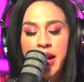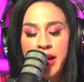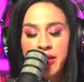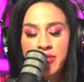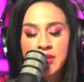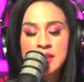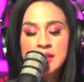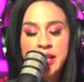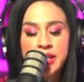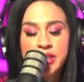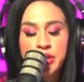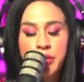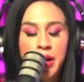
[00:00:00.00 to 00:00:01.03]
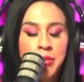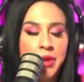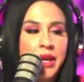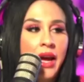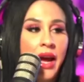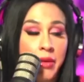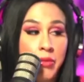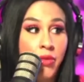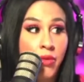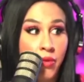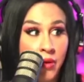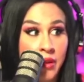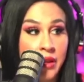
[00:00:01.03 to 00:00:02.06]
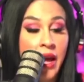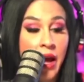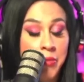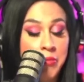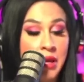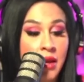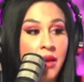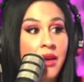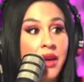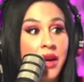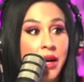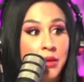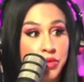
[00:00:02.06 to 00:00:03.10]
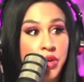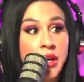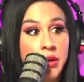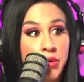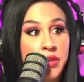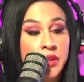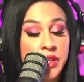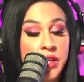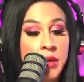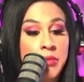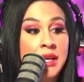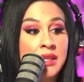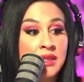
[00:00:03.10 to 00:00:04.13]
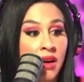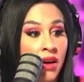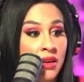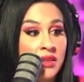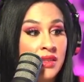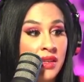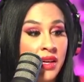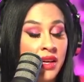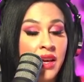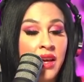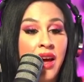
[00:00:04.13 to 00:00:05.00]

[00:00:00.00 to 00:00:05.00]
I even said to her, I'm like, I'm really happy I'm training with you today because honestly,